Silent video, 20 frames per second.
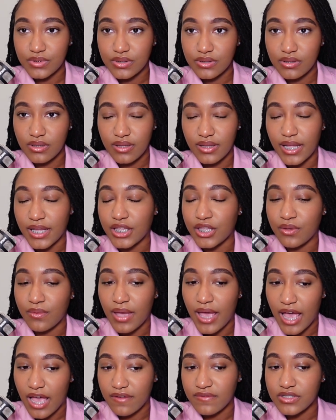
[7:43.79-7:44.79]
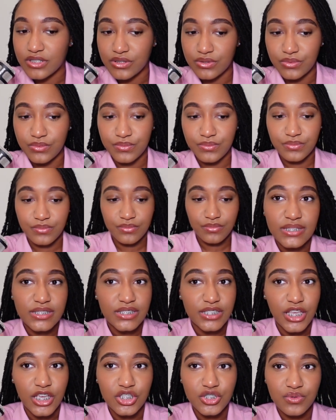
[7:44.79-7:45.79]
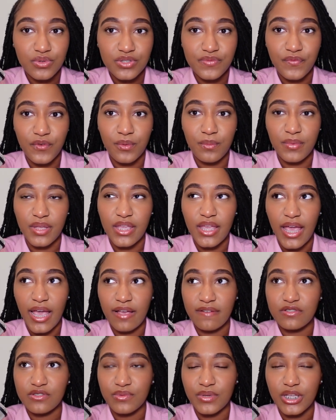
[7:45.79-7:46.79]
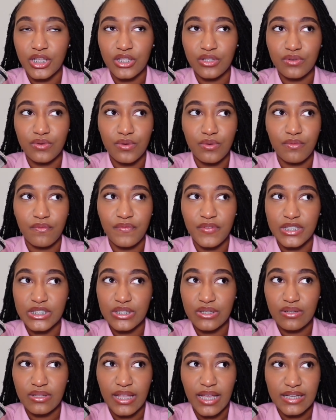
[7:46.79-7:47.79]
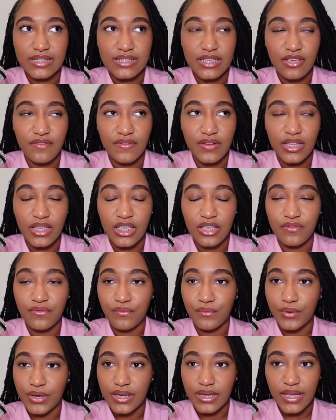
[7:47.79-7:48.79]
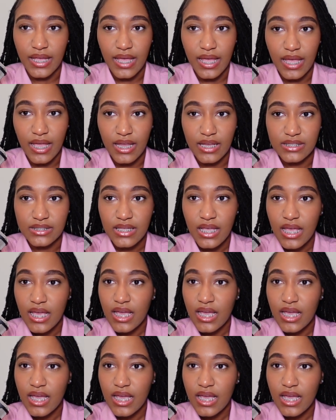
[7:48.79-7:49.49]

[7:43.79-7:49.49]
Like you have to. Schedules for me have to include physical activity, free days,